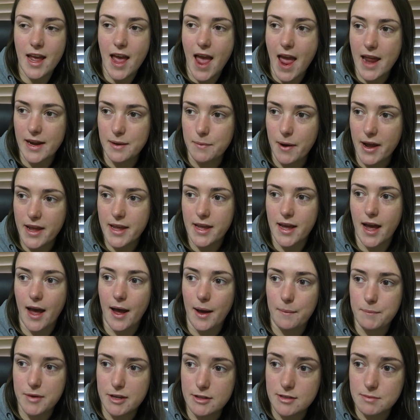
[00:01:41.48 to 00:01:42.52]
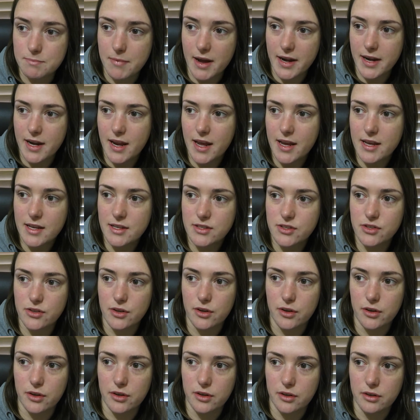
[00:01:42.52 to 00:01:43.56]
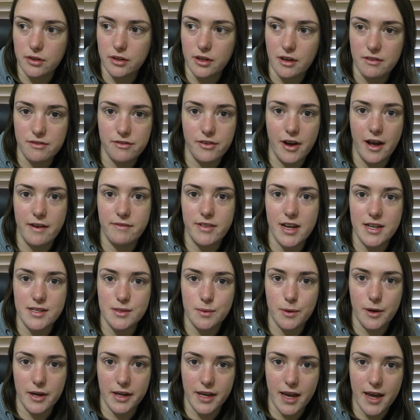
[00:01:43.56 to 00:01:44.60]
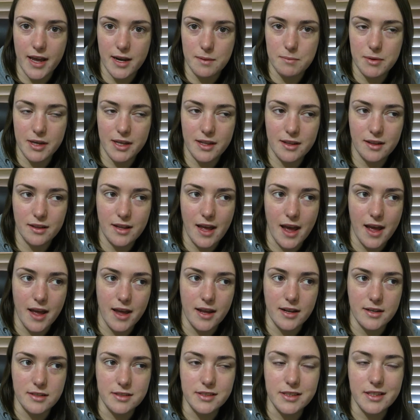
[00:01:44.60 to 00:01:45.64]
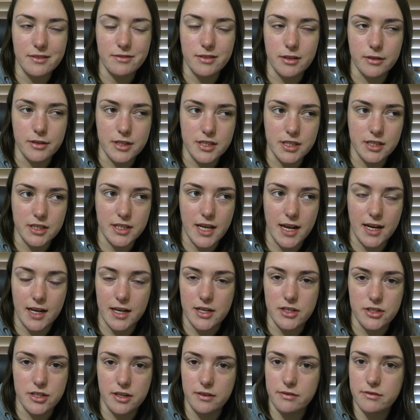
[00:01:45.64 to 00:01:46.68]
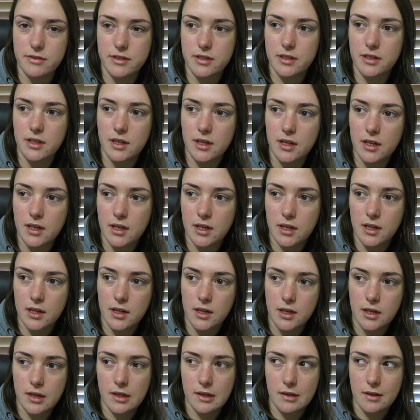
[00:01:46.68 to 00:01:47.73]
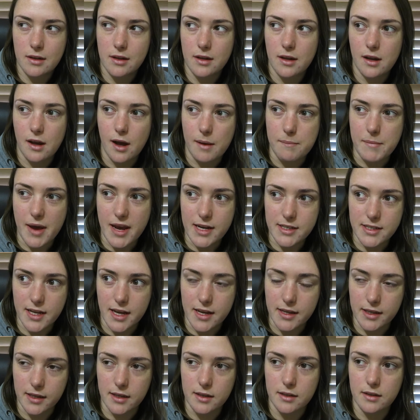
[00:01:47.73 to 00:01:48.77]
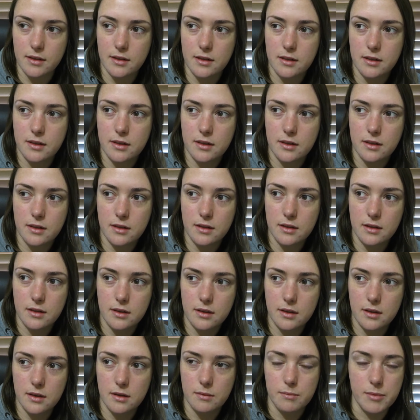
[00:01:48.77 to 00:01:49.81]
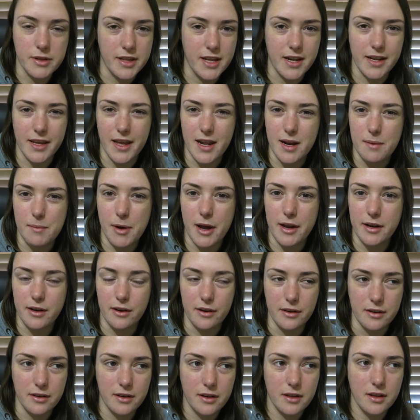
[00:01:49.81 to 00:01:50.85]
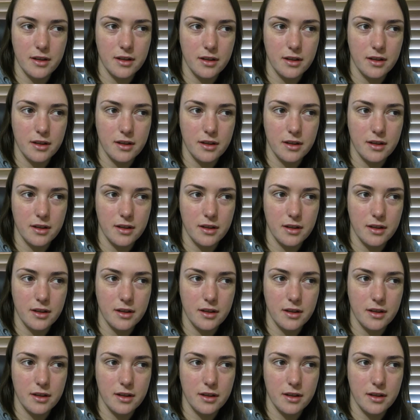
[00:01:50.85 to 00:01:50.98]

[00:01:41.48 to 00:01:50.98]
Anyway, it's Monday, so got 5 days of work ahead of me. And if there is a Saturday shift, I may take it. But then again, I might not.